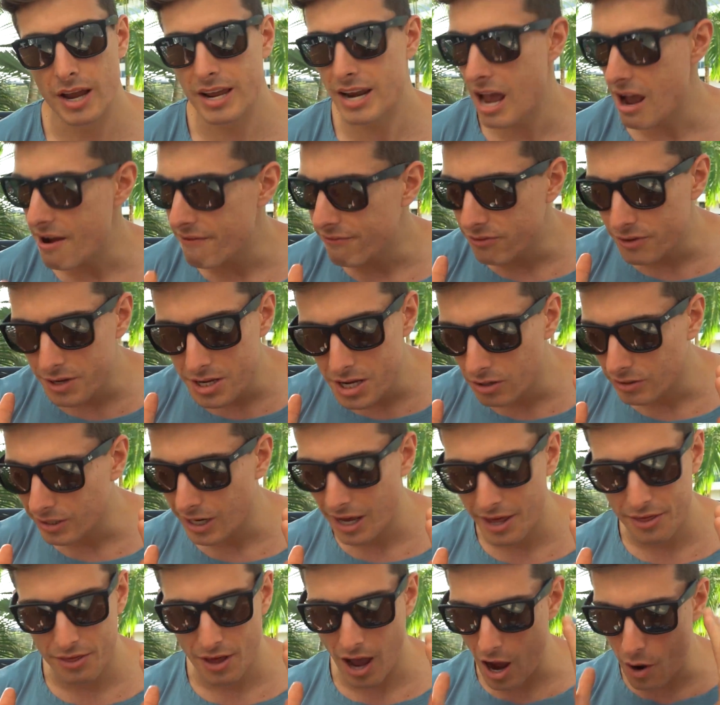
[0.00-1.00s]
And every year
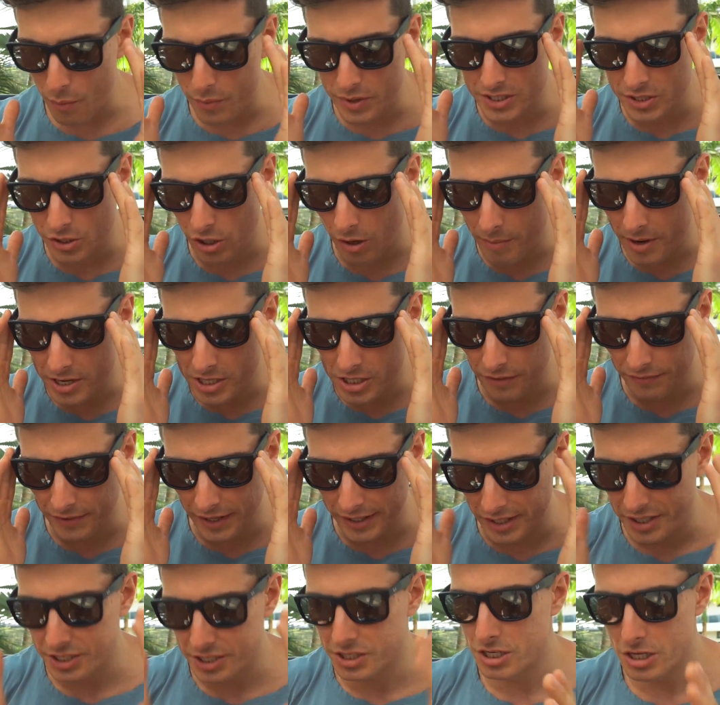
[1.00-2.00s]
I, I, always tell myself,
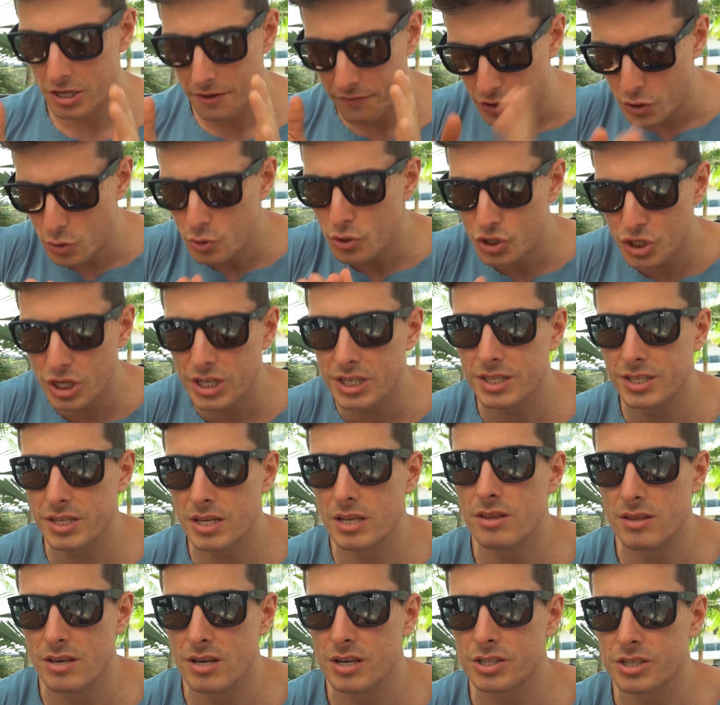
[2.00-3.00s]
like, listen, if you just
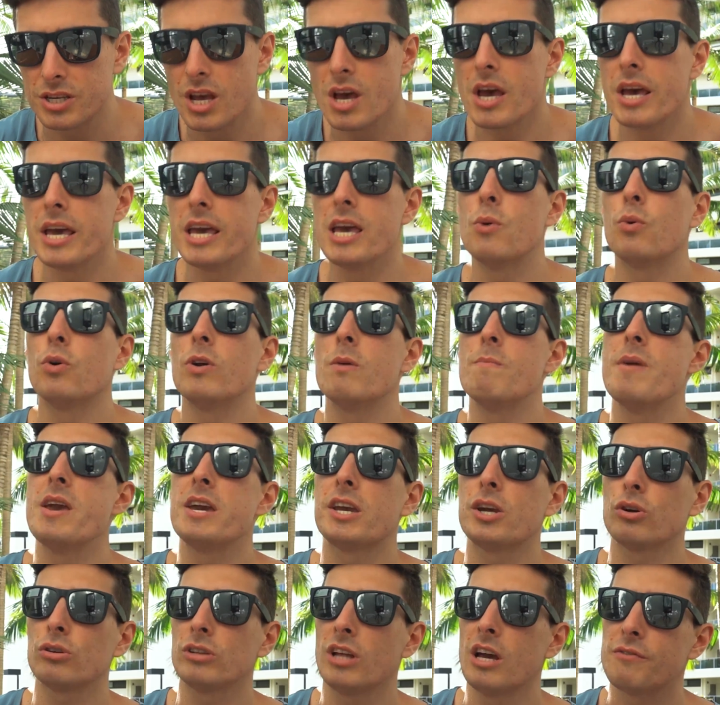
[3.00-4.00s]
did this, it would
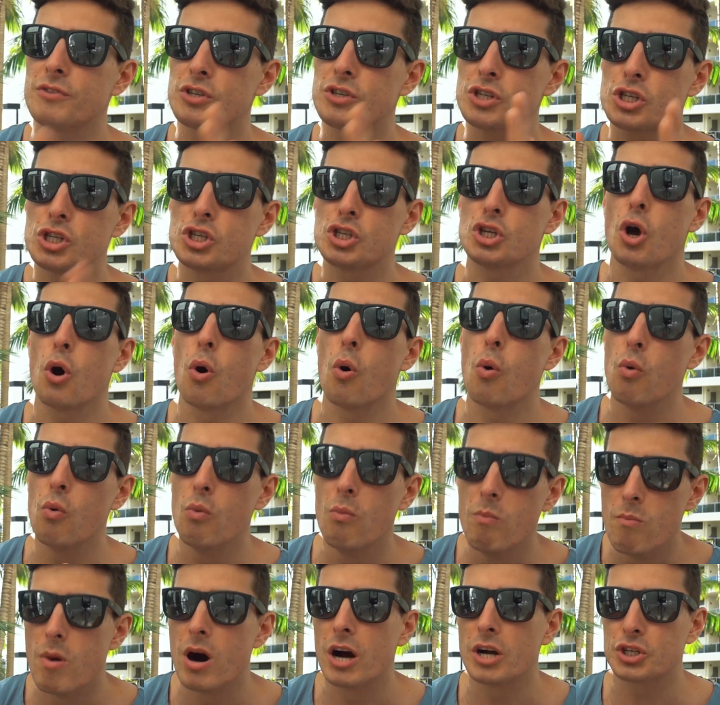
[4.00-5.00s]
make your life so
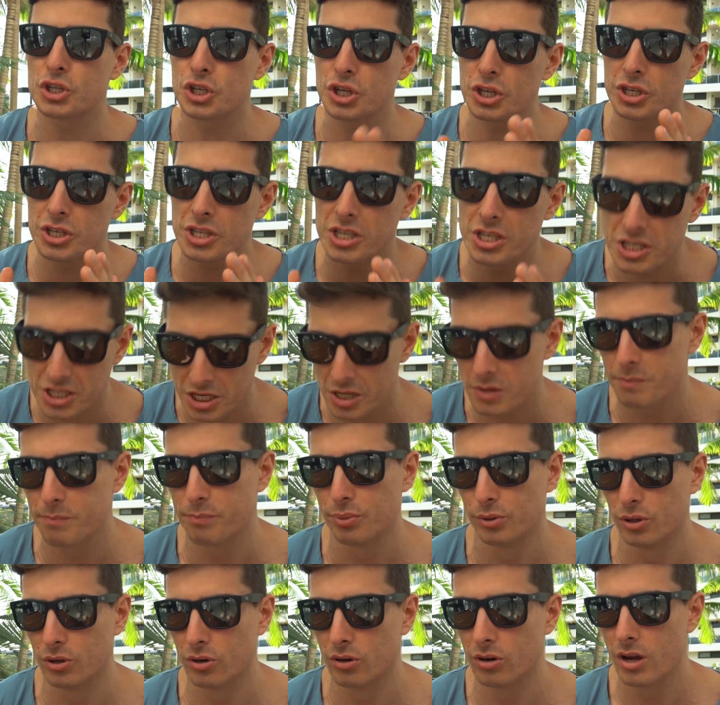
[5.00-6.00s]
much
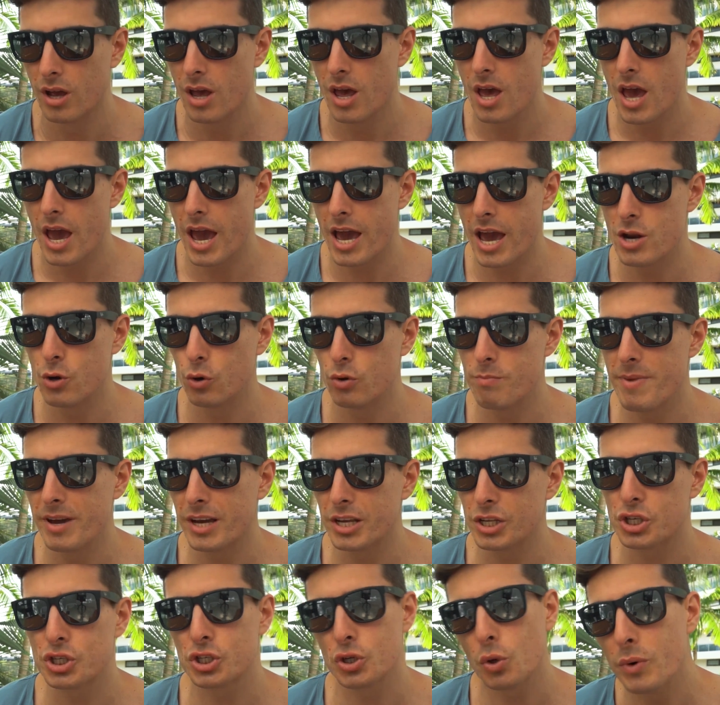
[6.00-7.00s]
simpler and it would
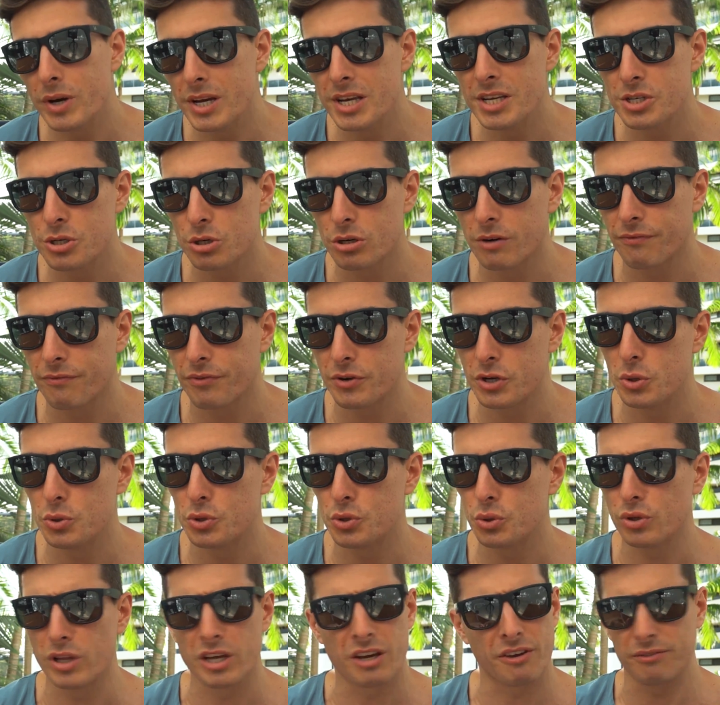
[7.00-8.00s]
make it so easier for you
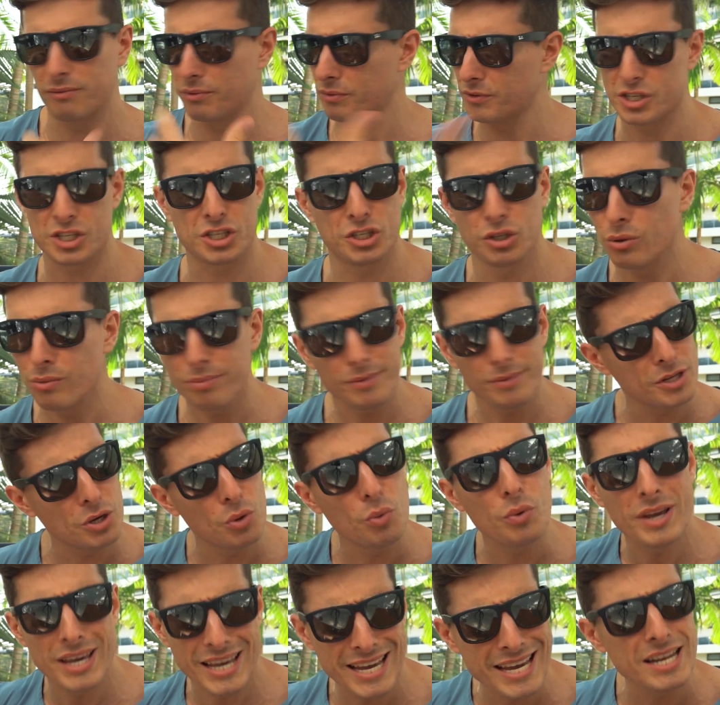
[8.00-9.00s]
to like still you
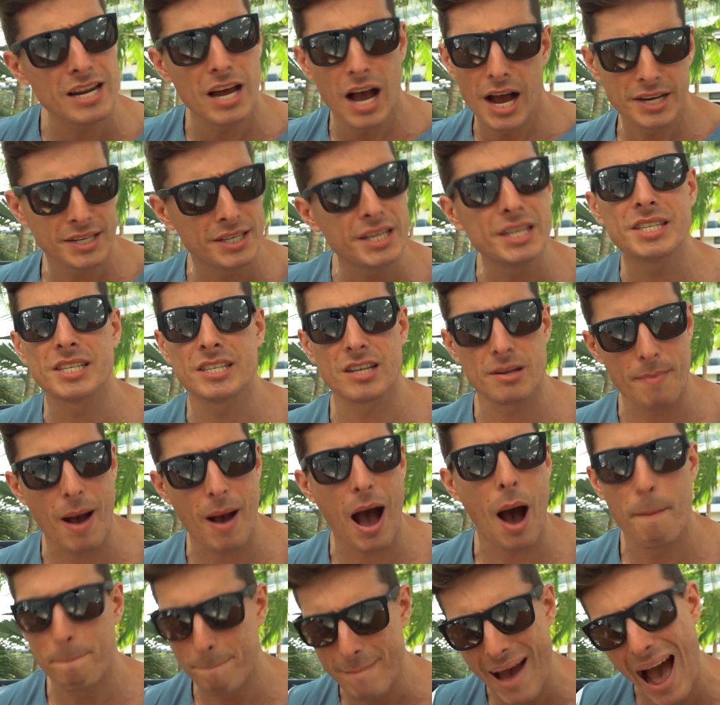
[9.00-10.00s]
know eat a decent
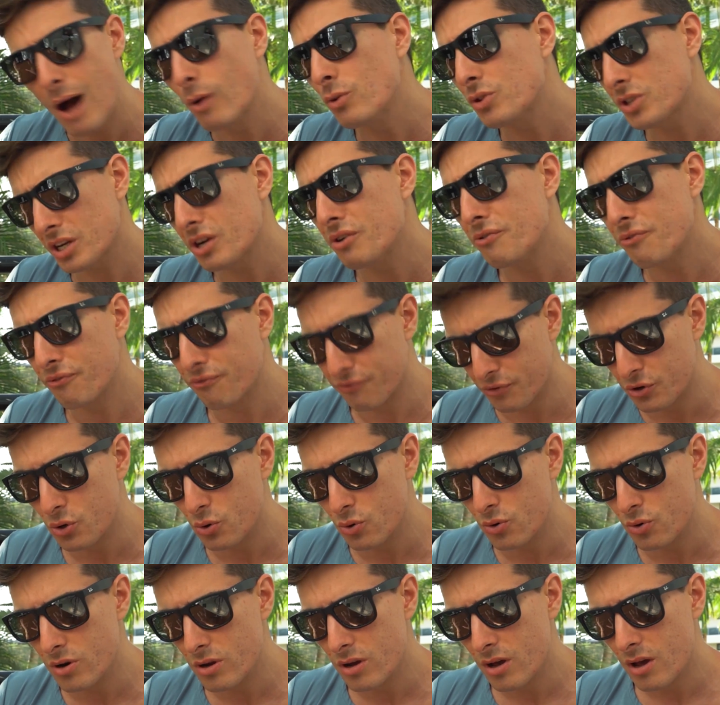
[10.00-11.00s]
amount of
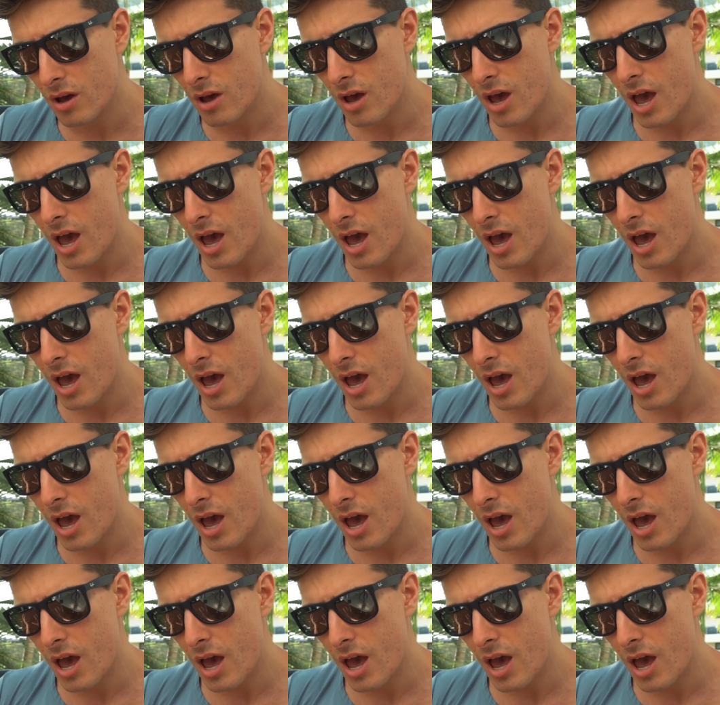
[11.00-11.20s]
food